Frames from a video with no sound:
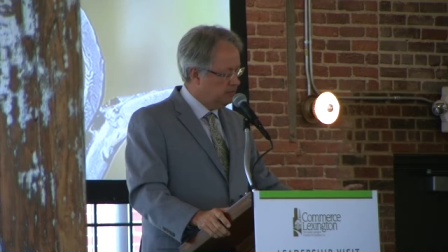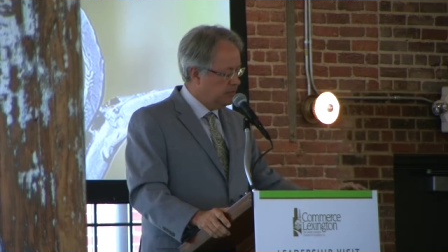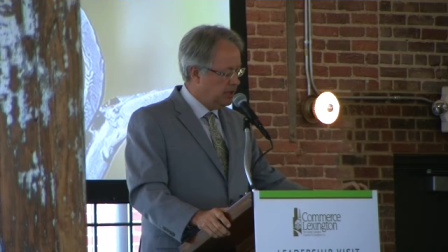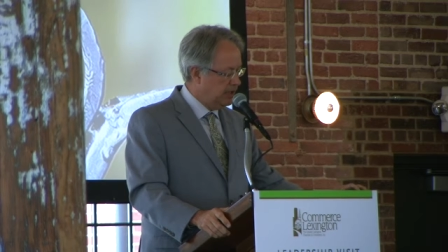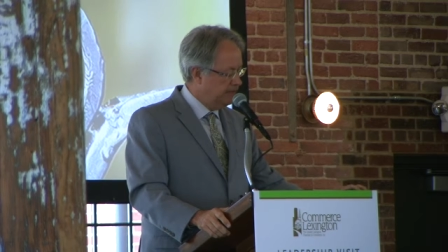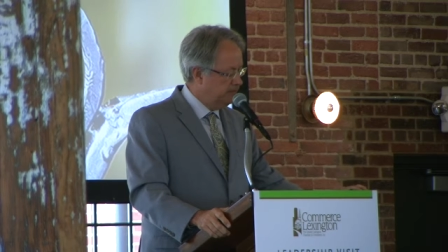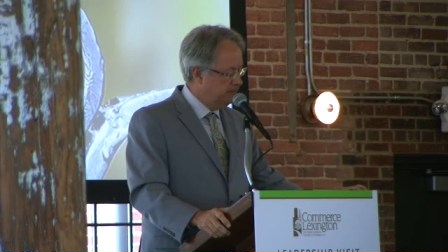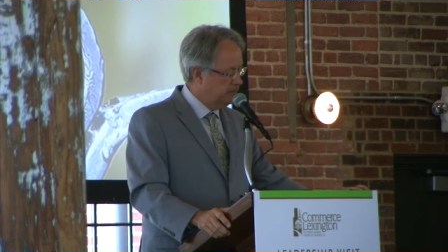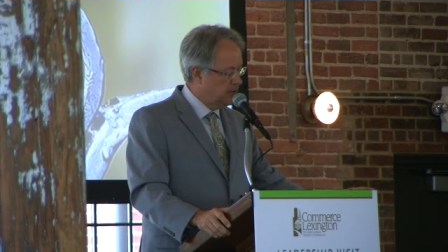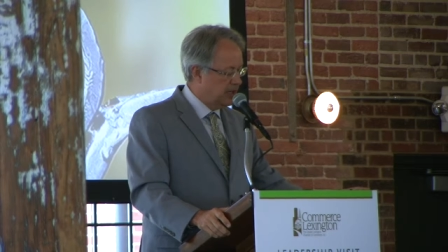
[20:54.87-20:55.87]

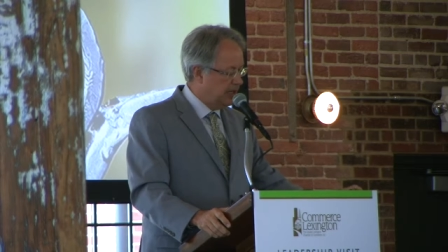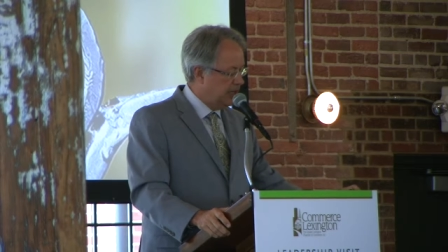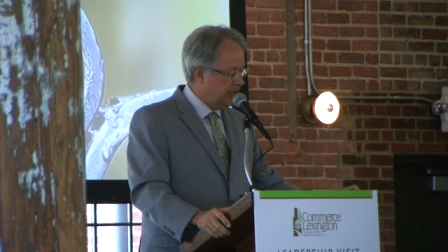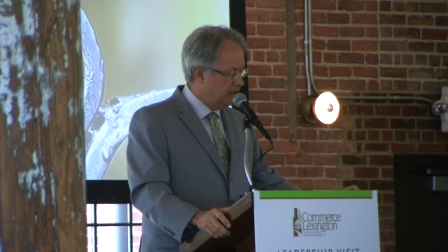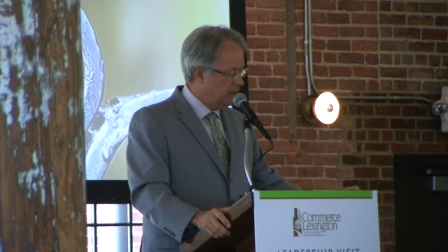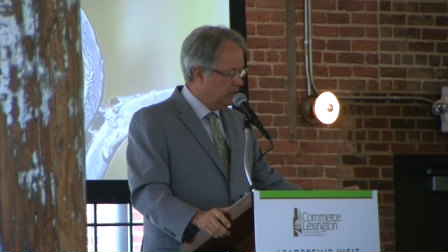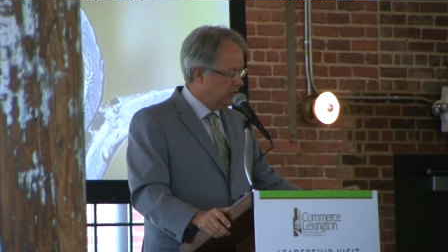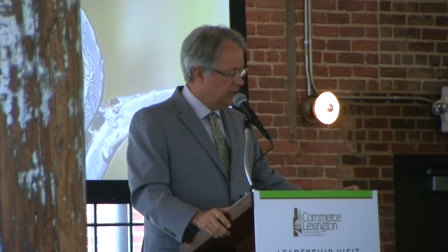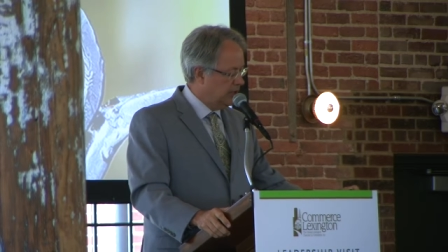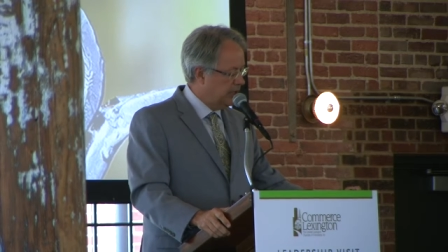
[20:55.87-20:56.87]
I don't know
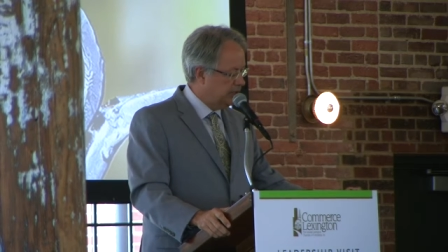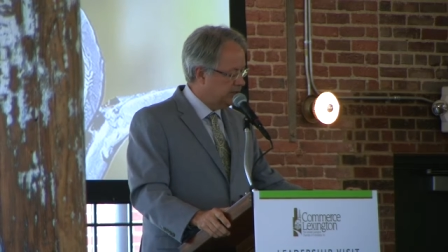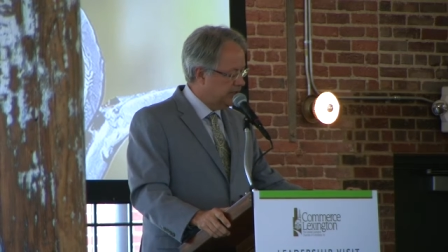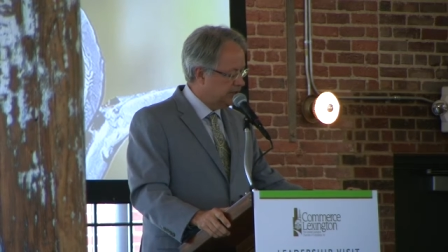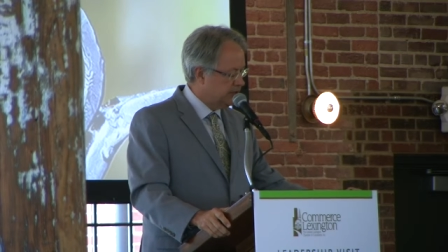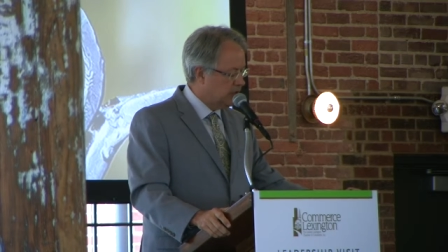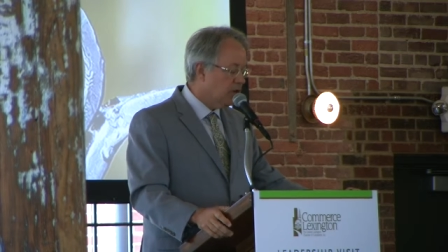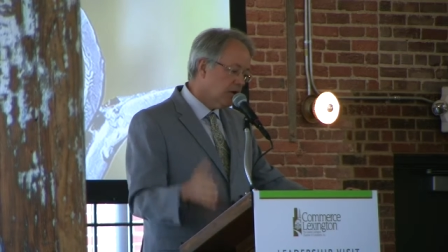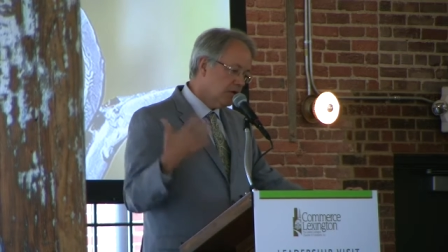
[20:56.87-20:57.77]
where else that's occurred.